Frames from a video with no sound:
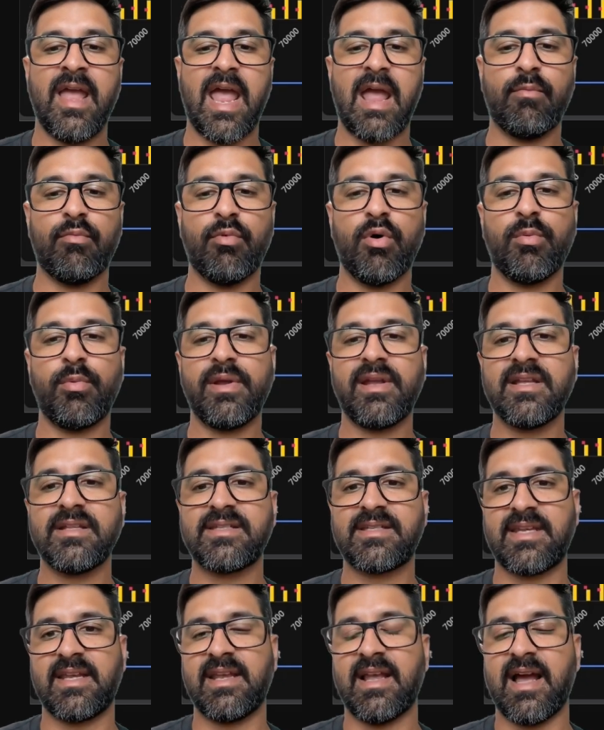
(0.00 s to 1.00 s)
And what we can
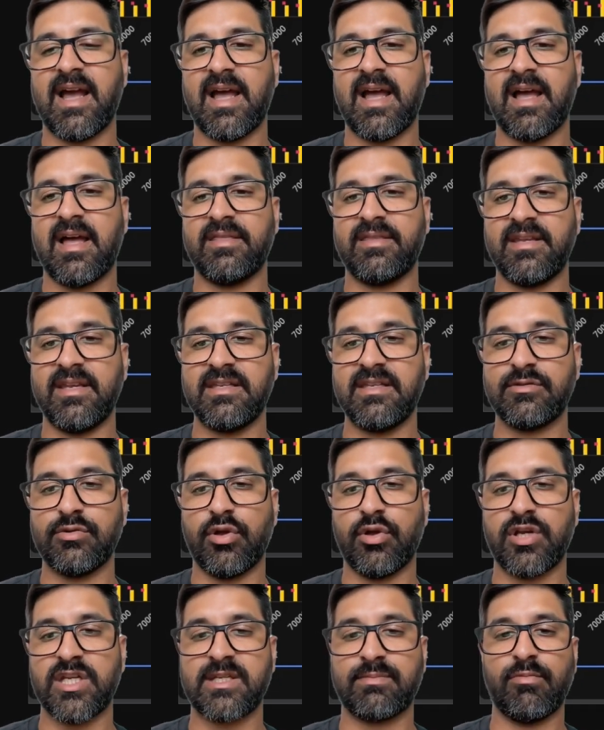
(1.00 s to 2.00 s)
see are these
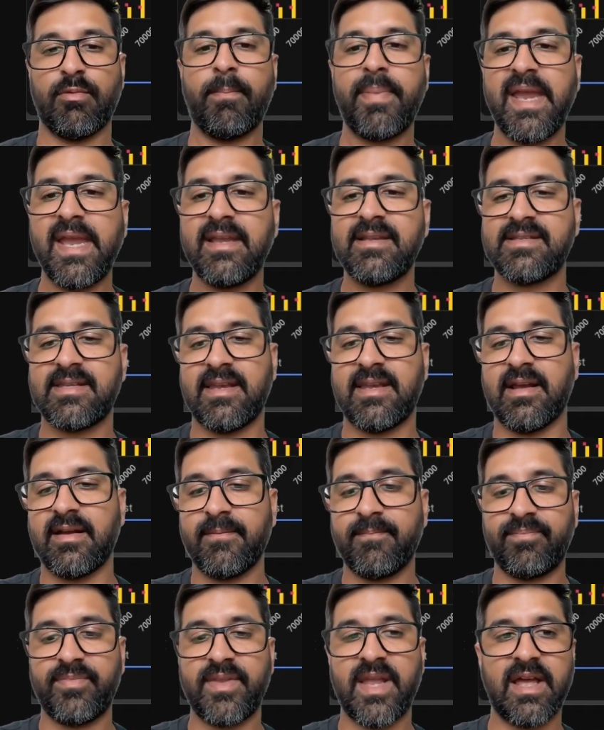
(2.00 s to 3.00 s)
noticeable peaks here.
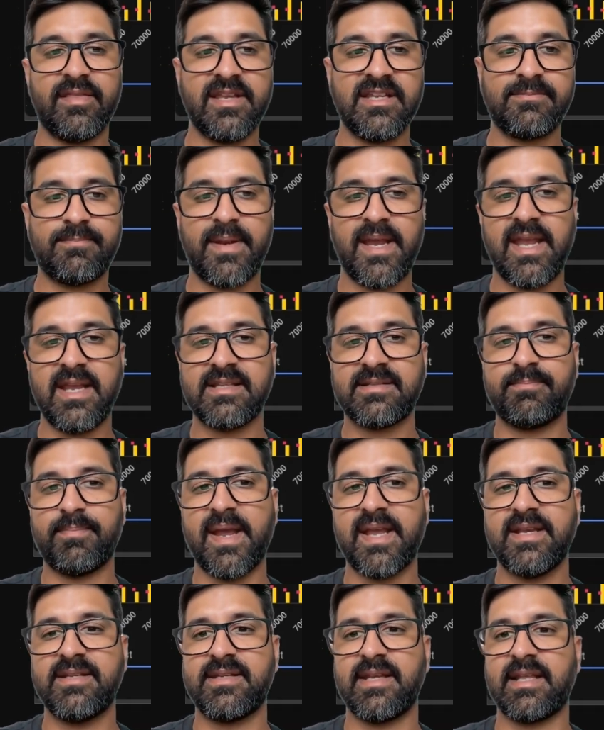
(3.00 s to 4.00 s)
Now, these peaks
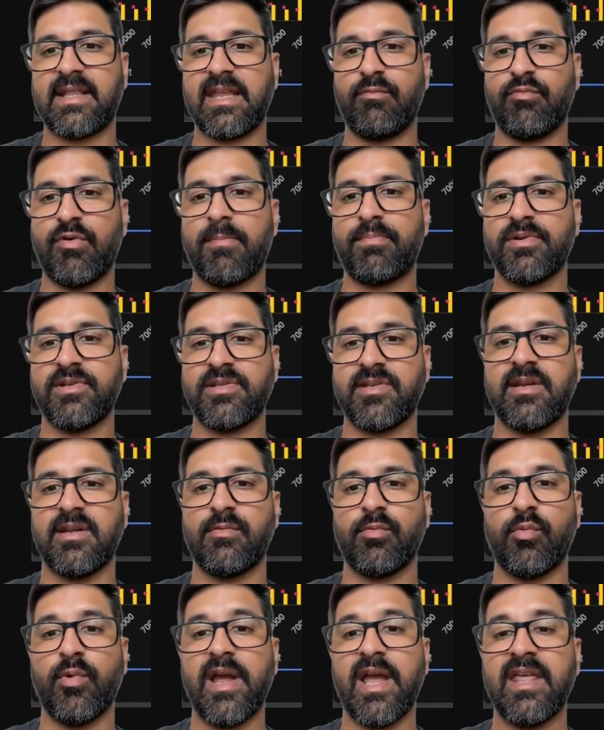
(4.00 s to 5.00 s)
basically represent
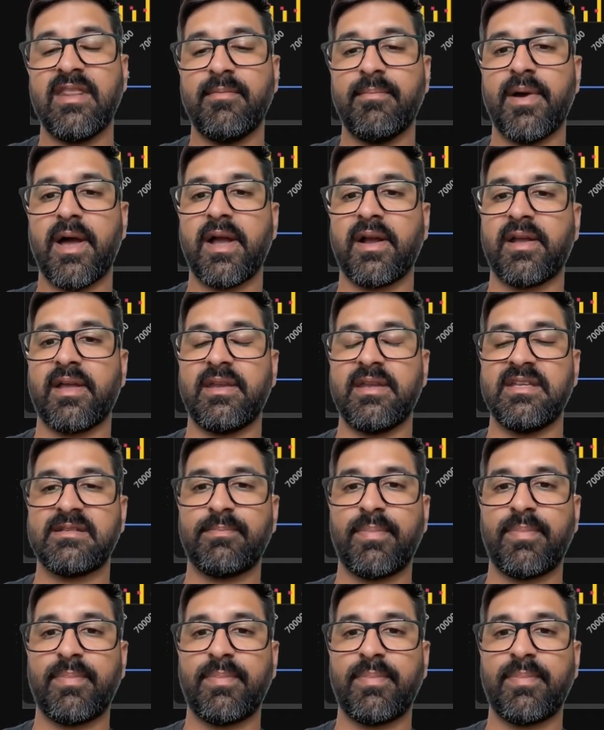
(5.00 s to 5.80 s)
where the market is